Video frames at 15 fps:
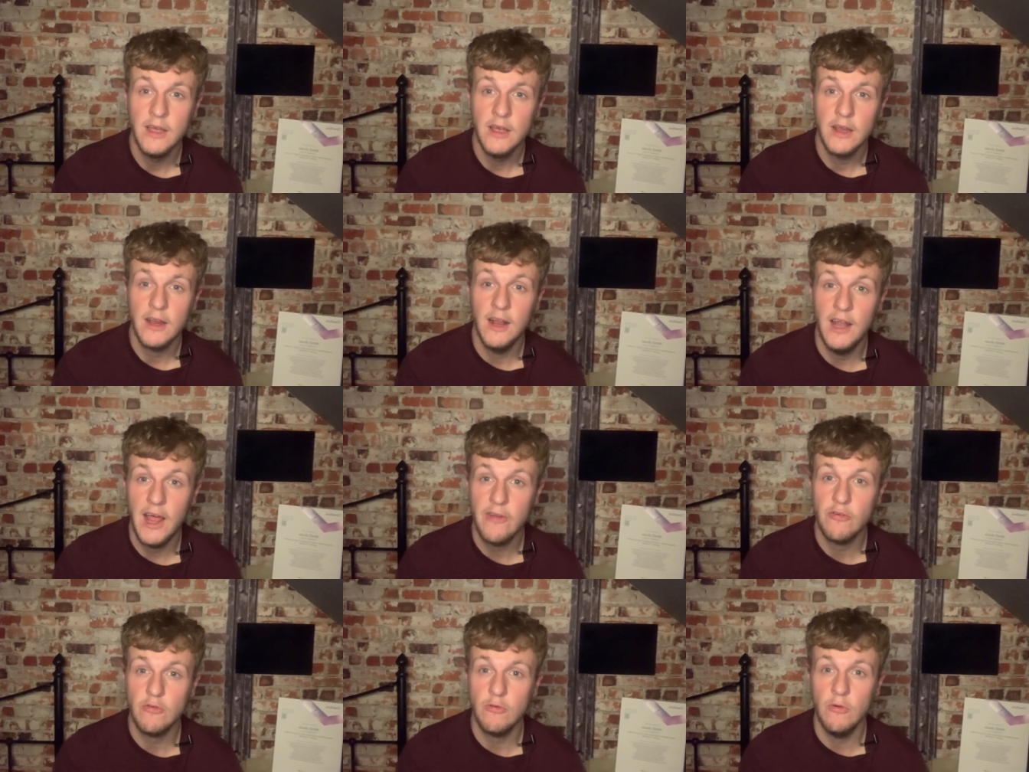
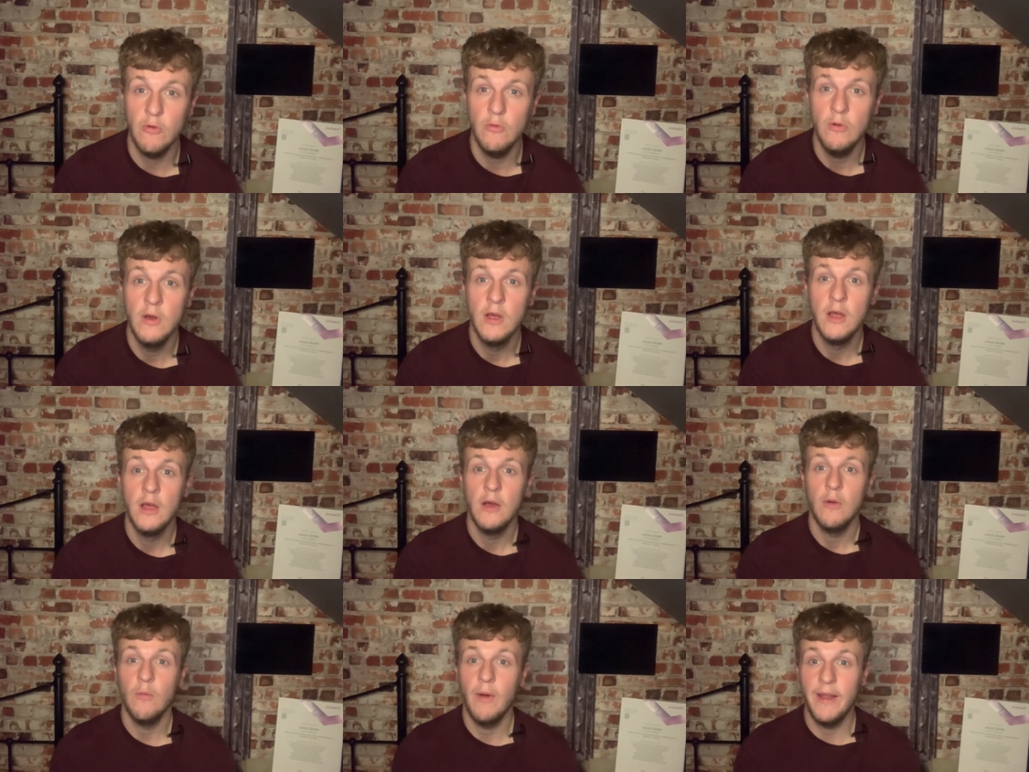cholesterol
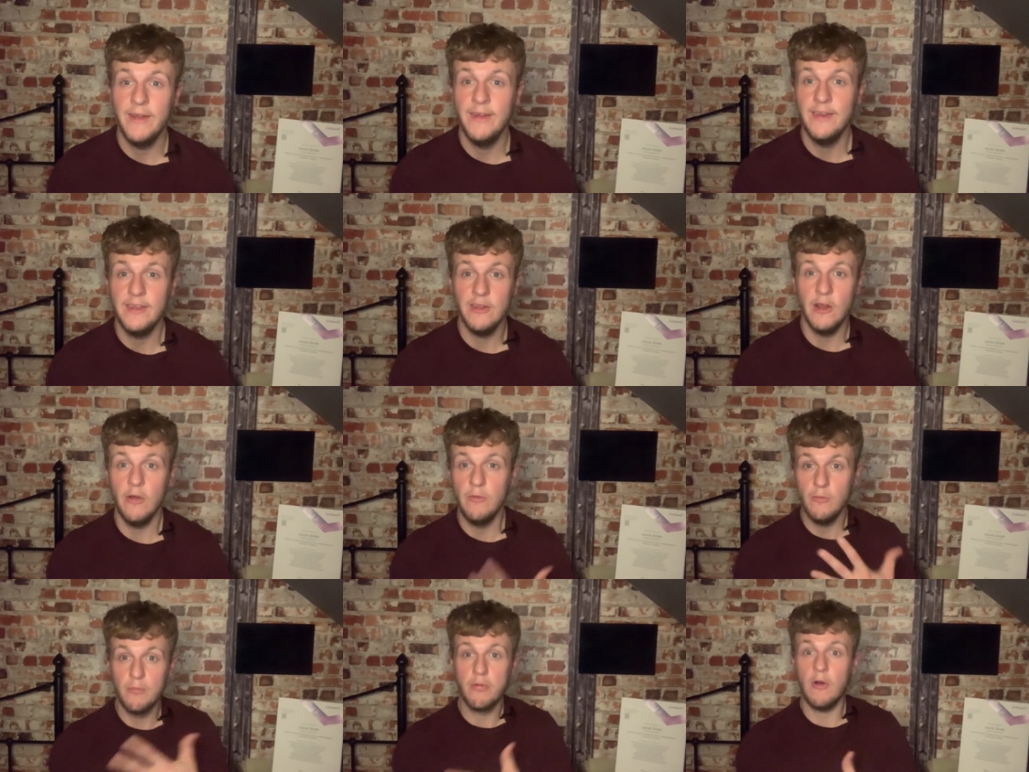when you know
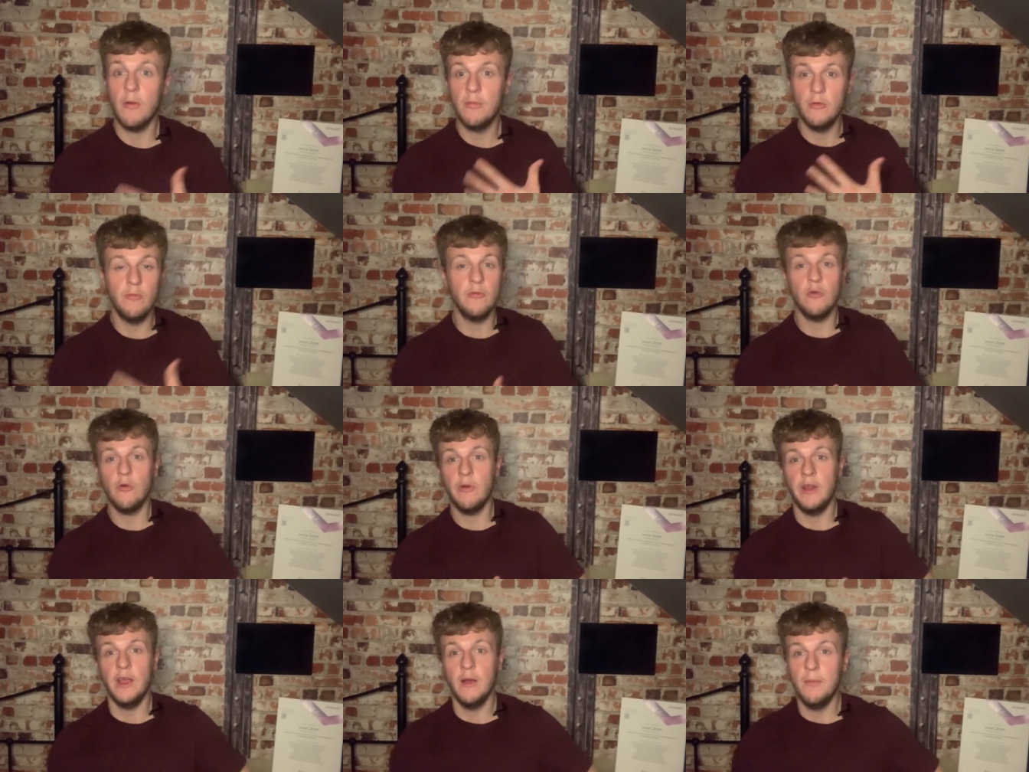problems
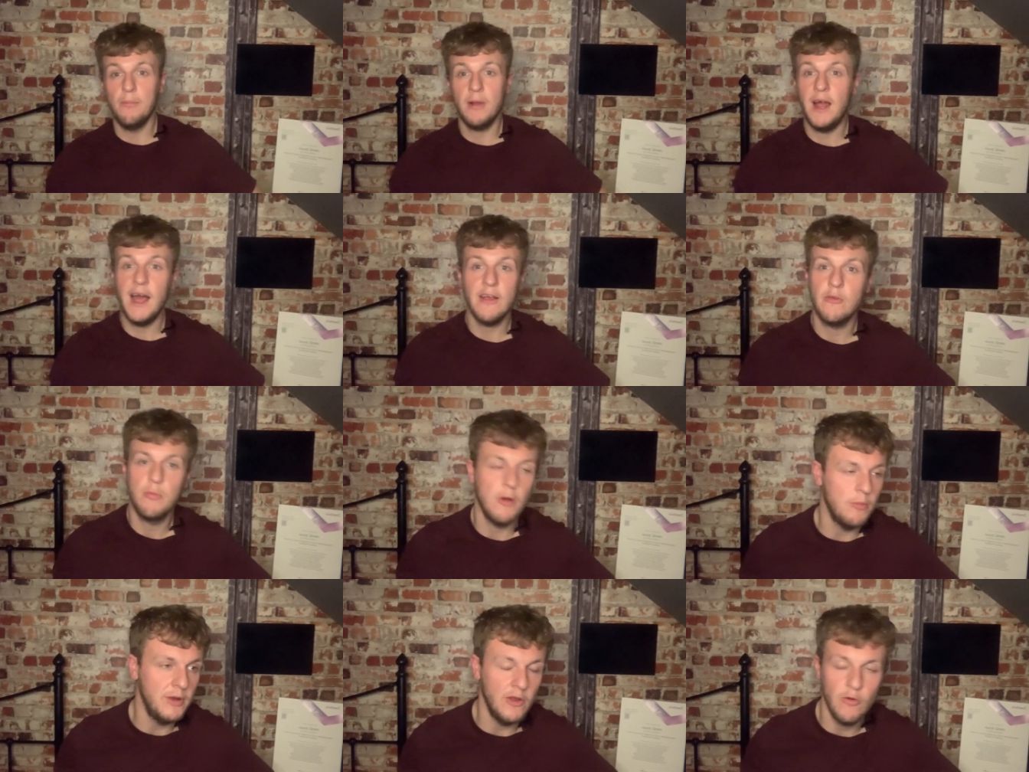already plaques
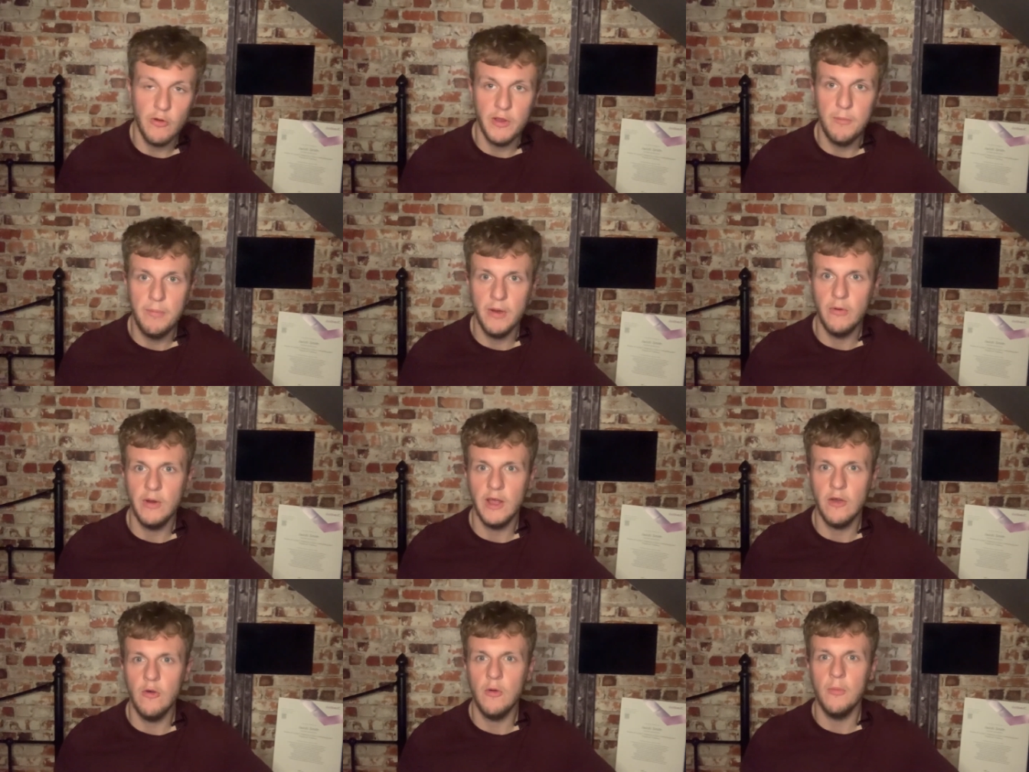probably already
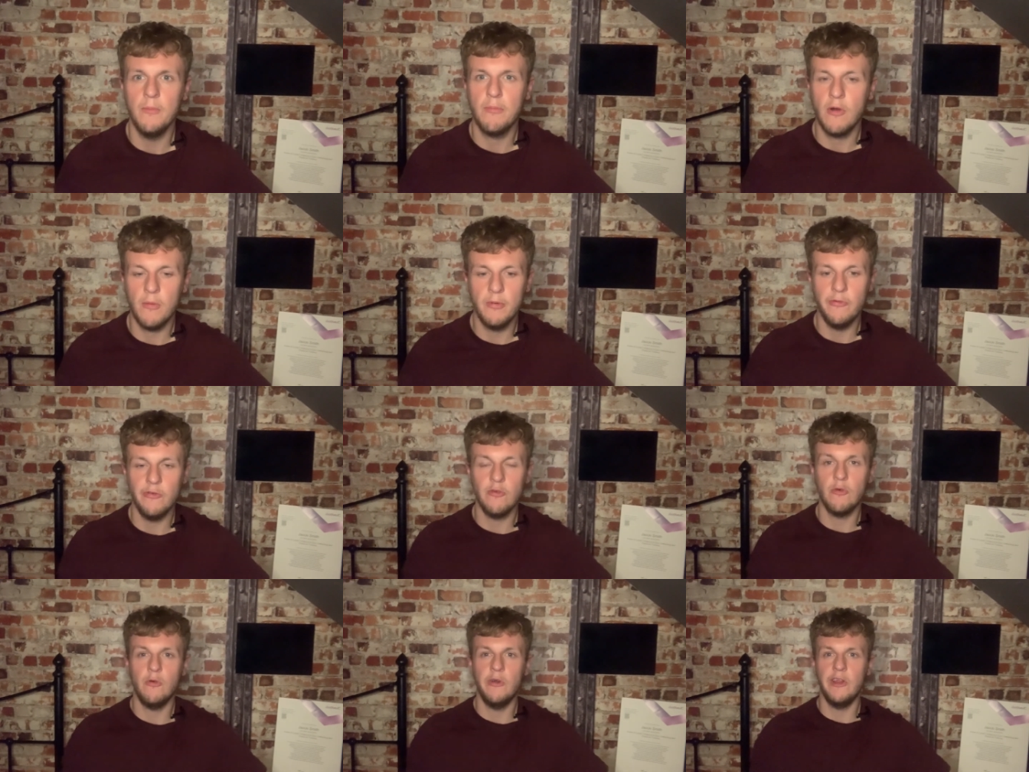building up problems
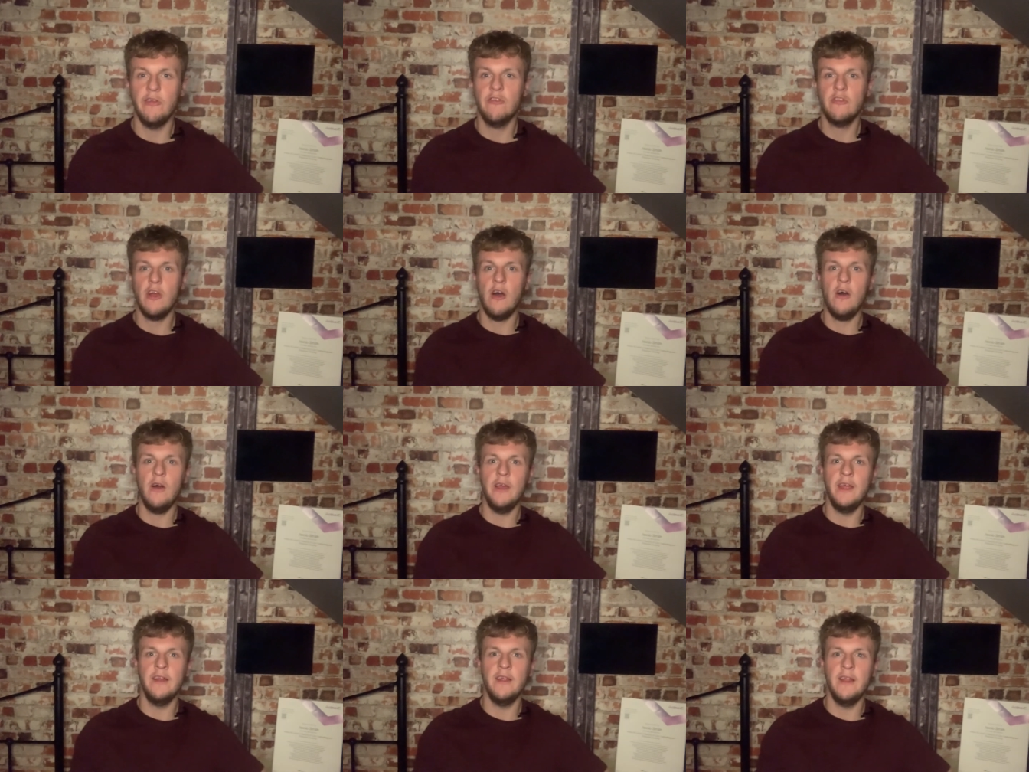are already
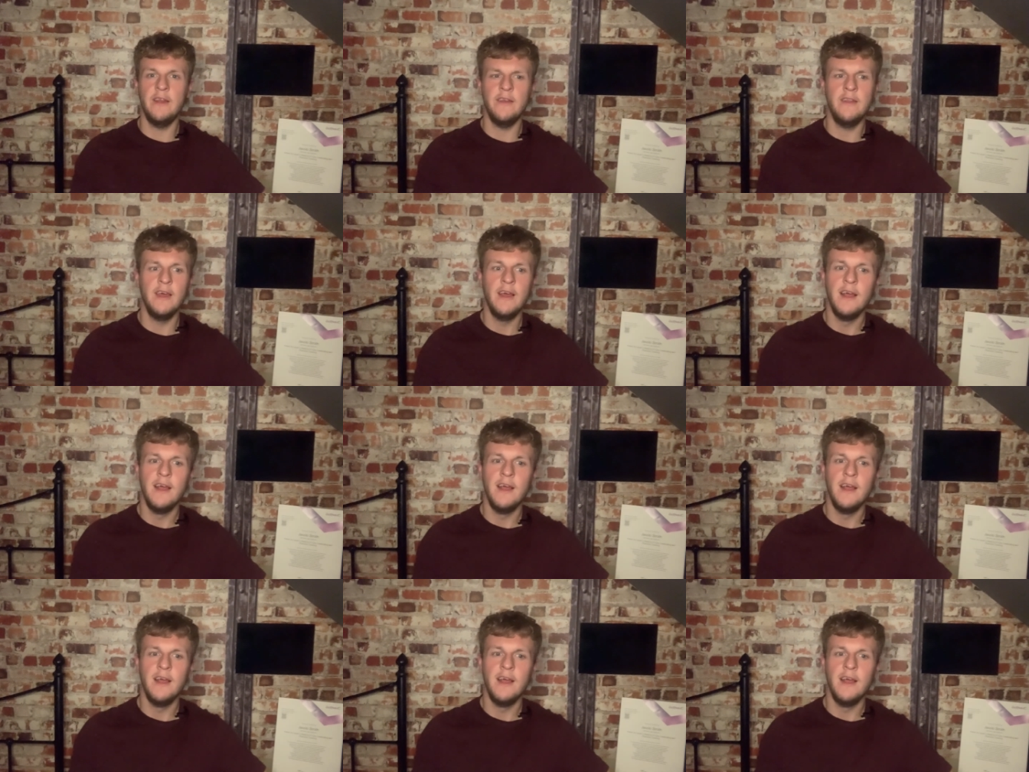starting and